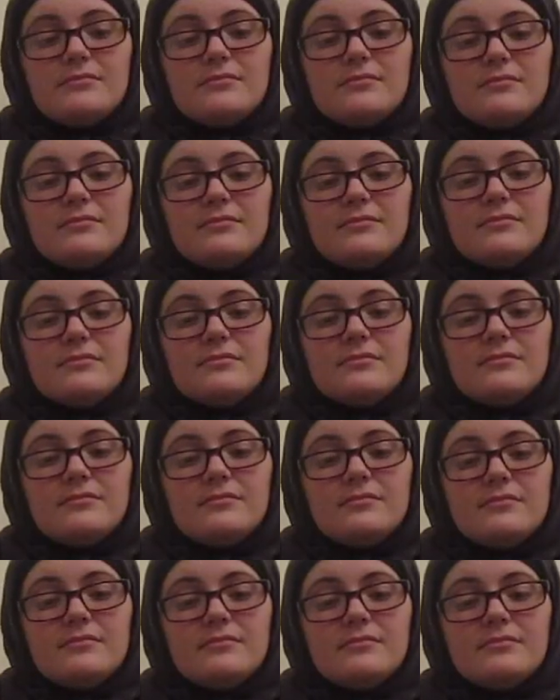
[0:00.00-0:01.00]

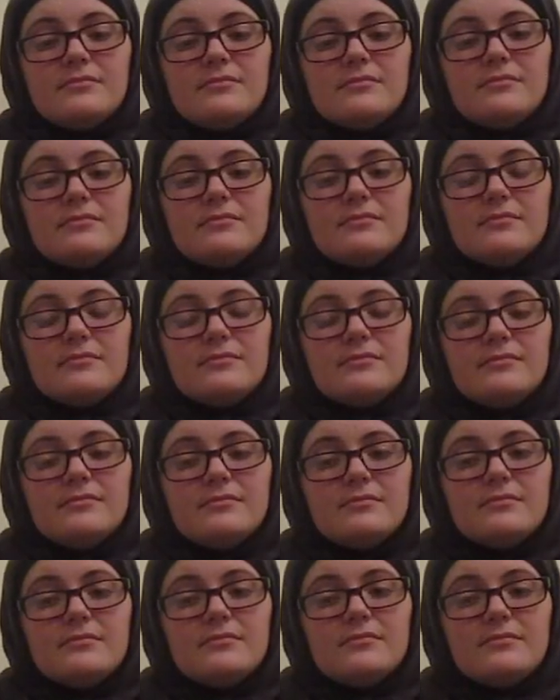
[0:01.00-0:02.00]

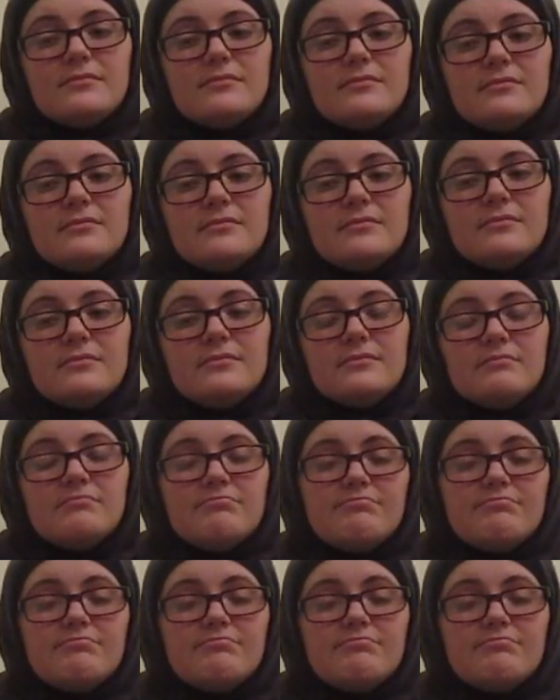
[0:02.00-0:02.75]
(silence)